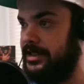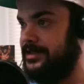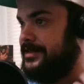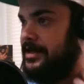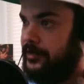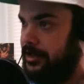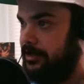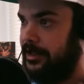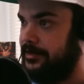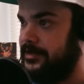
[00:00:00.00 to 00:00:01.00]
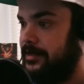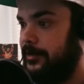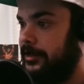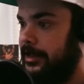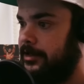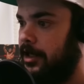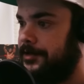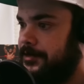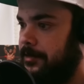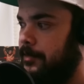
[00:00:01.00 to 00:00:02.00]
and 70, like seemingly ad
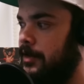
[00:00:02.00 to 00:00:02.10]
nauseum.